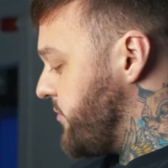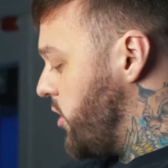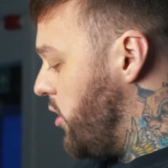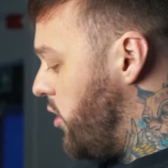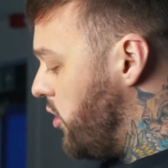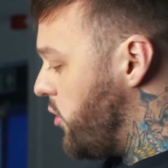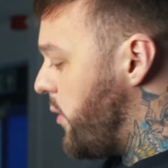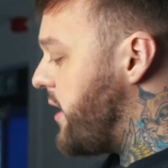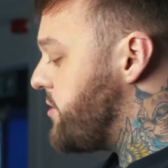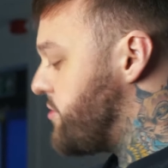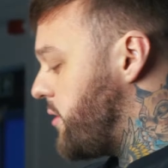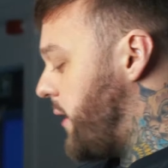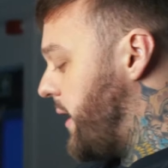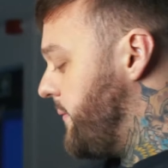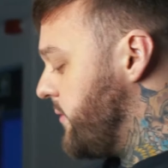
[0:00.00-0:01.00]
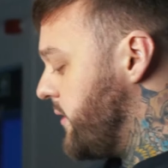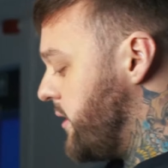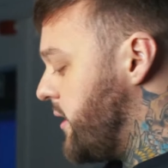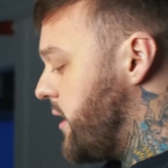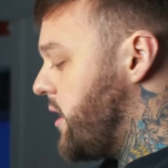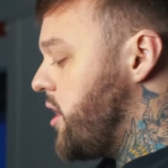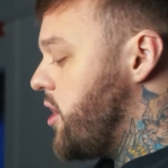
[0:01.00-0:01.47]
All the way through it.
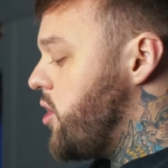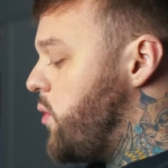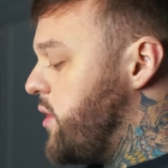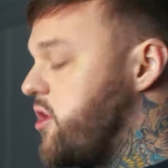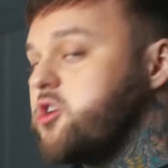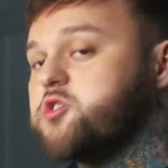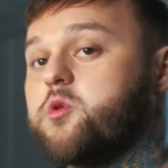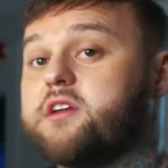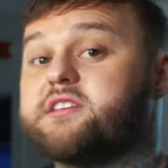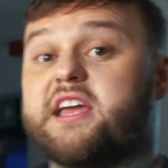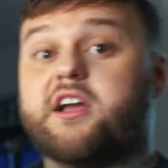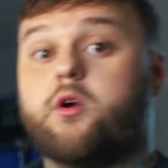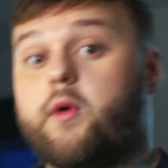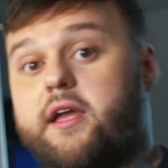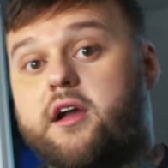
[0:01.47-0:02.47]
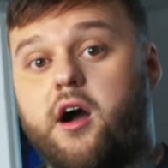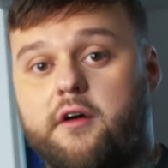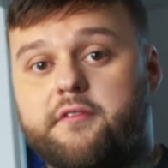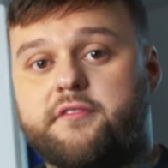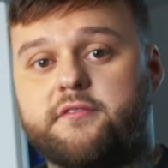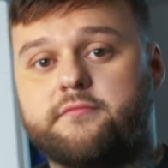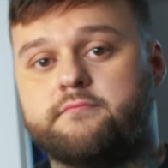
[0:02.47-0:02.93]
We don't just want to take a week off.